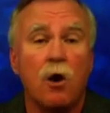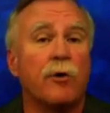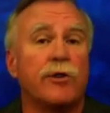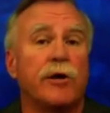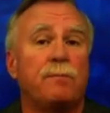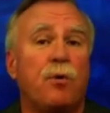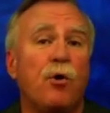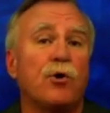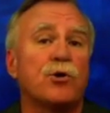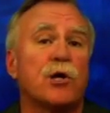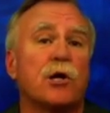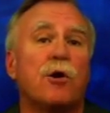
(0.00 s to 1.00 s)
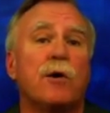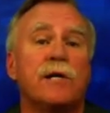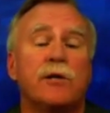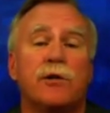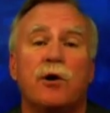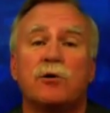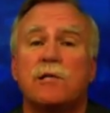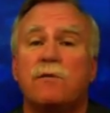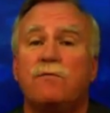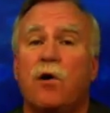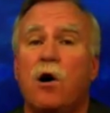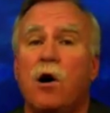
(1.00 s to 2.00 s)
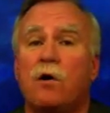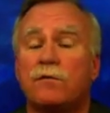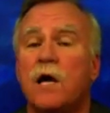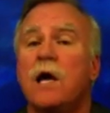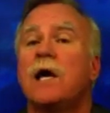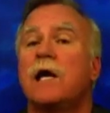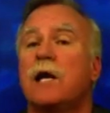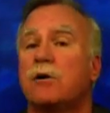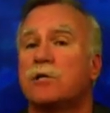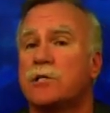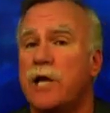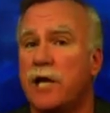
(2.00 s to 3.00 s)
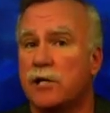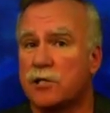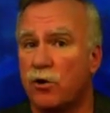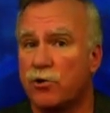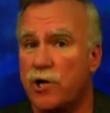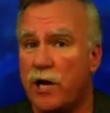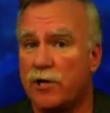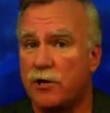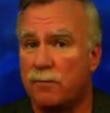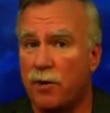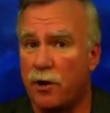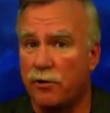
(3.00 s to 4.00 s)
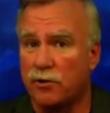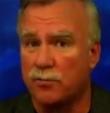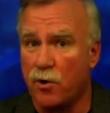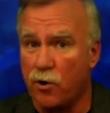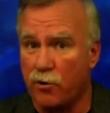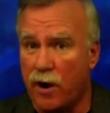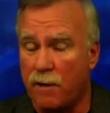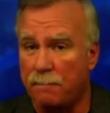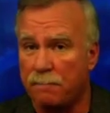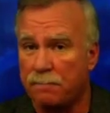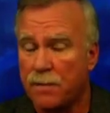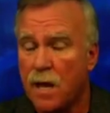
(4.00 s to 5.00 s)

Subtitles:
with a portion going to those involved in our State Association Partners program.